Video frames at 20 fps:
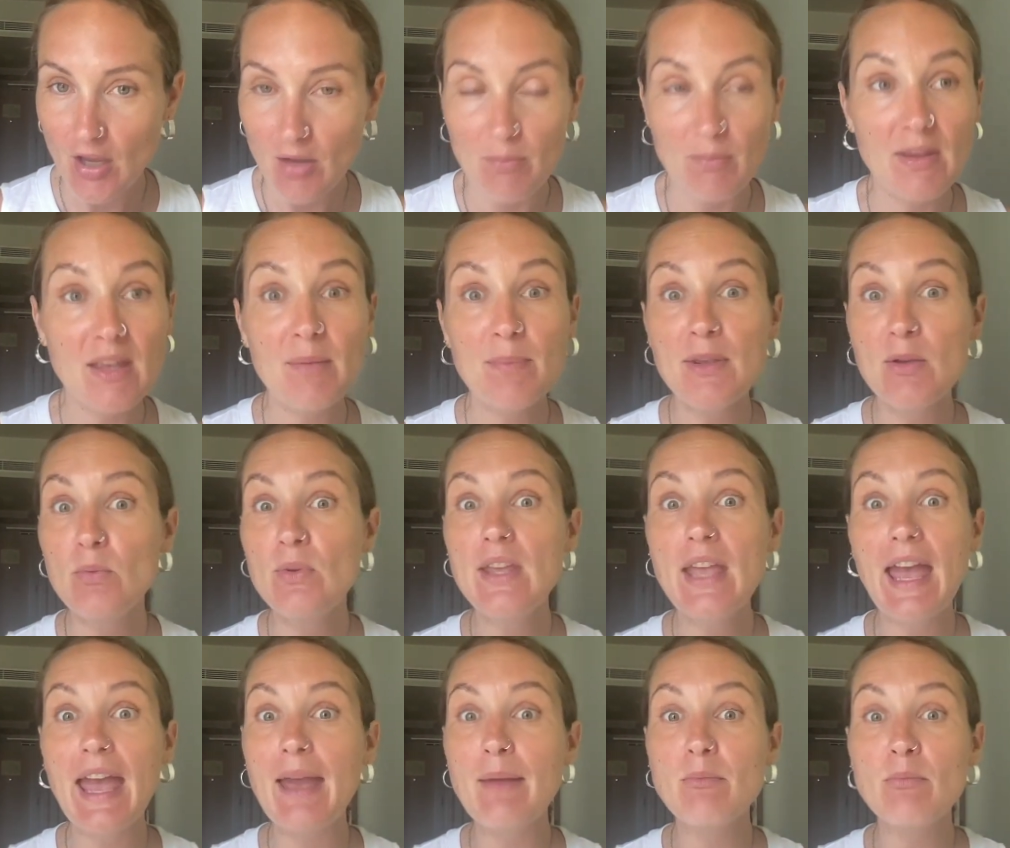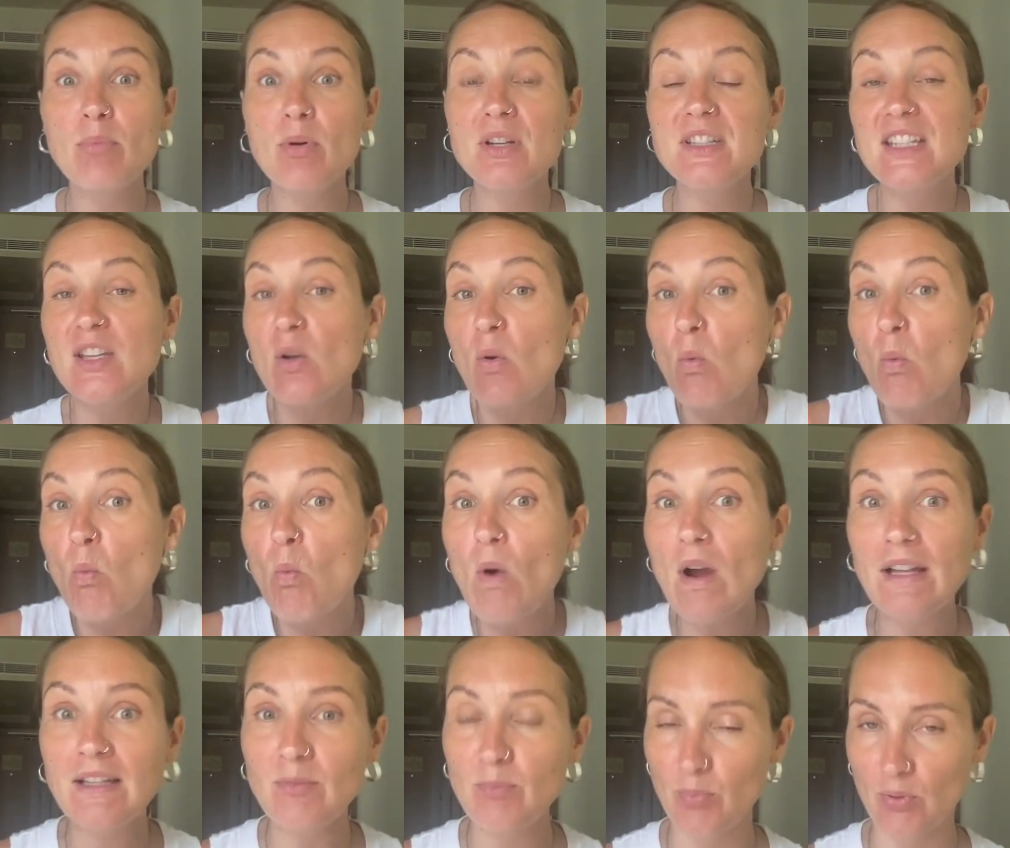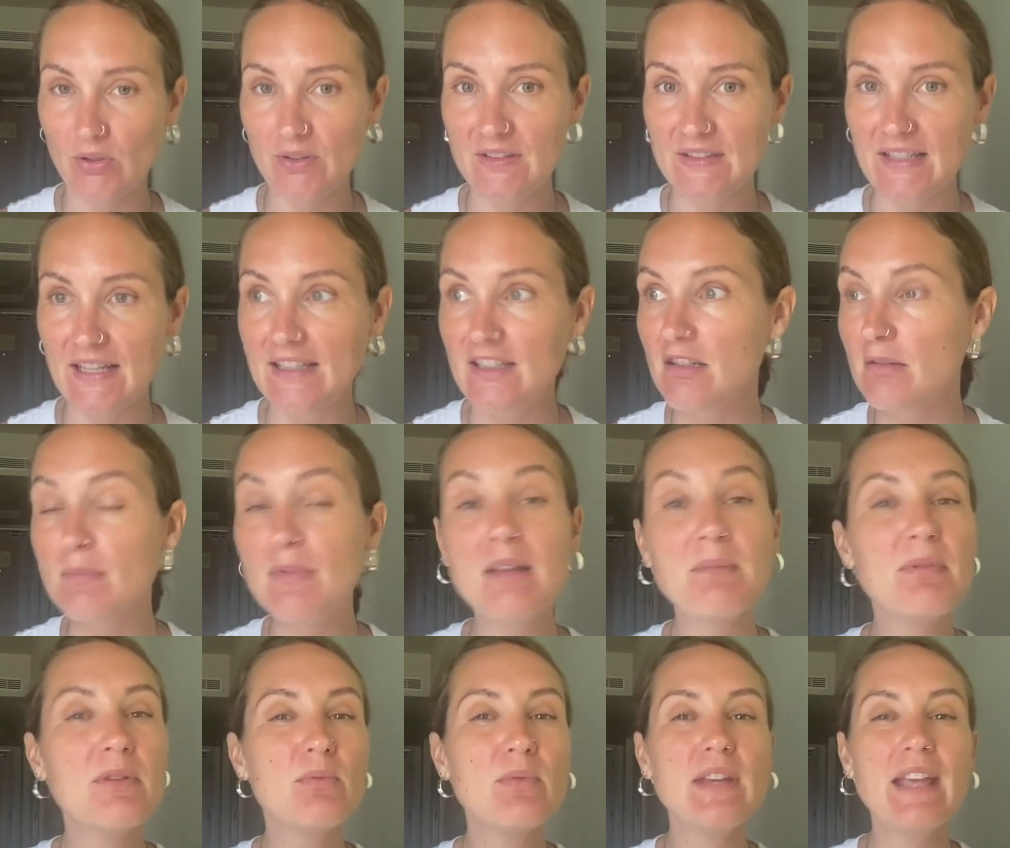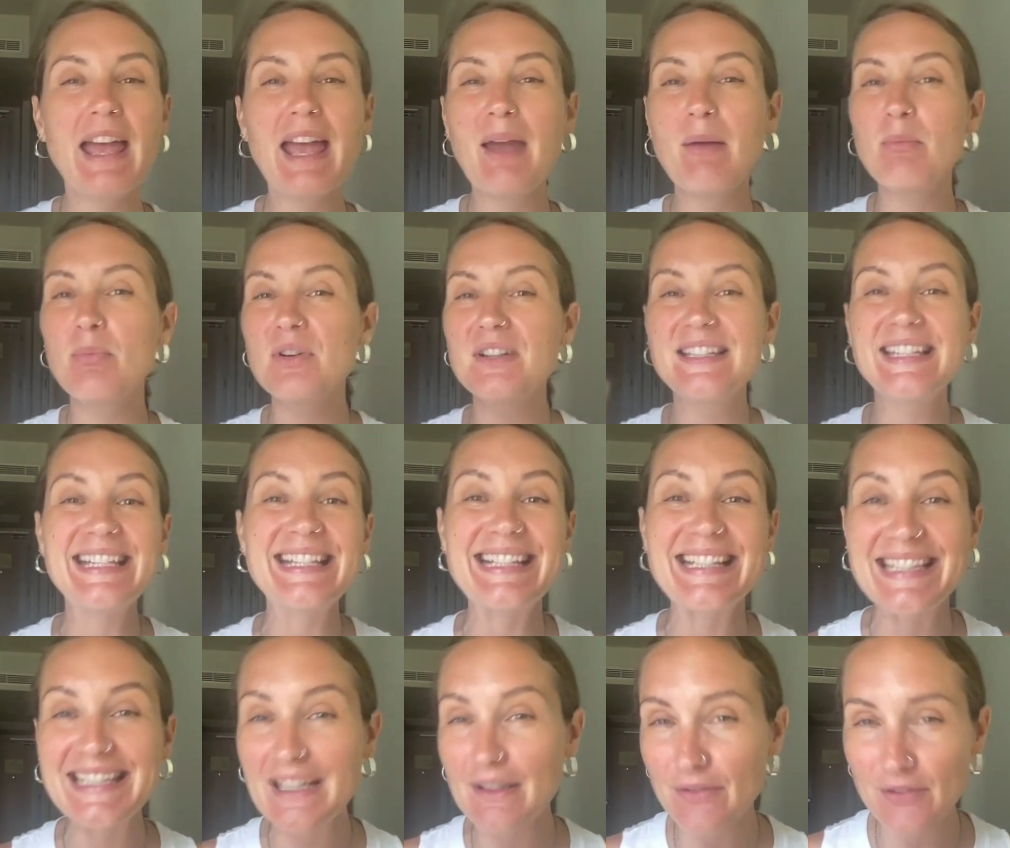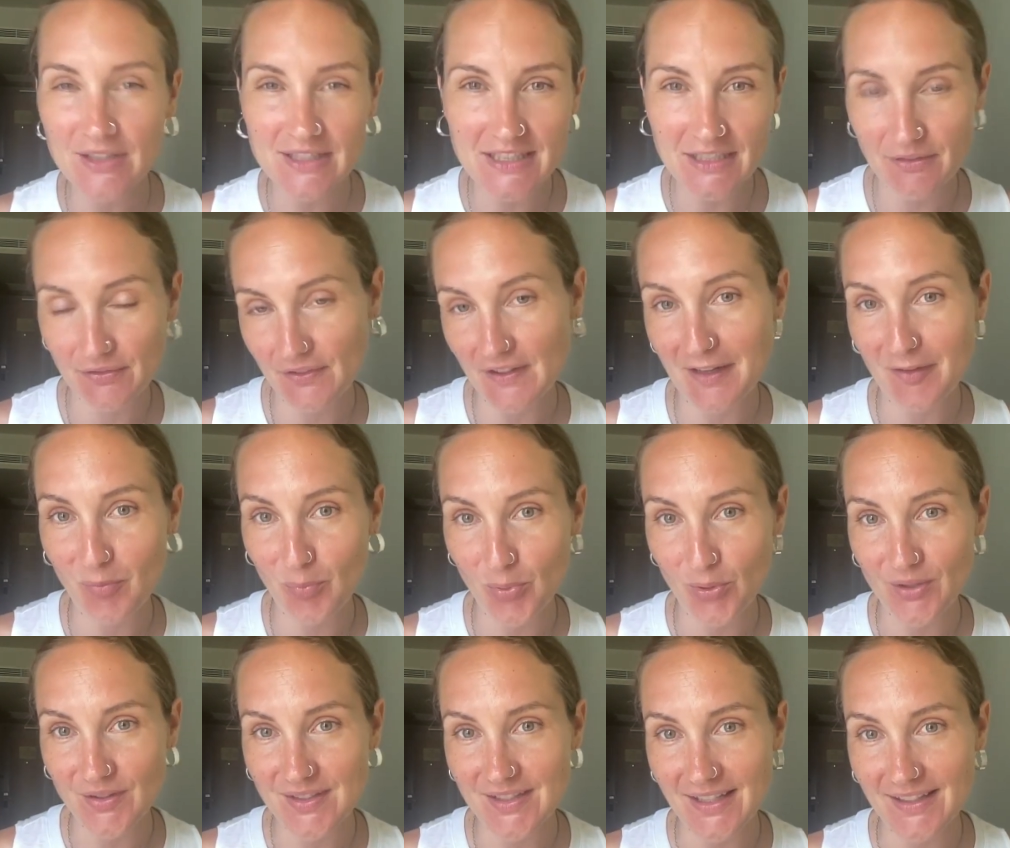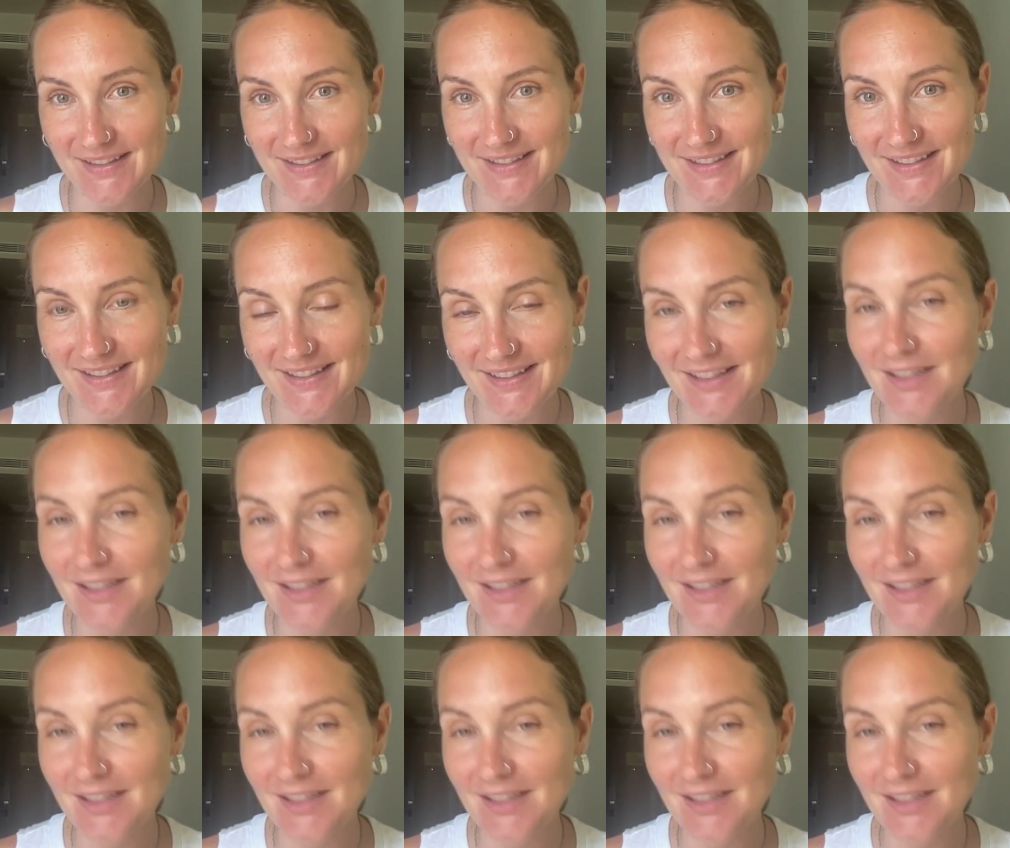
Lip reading: Maybe we embody 1%. Maybe we embody 75%.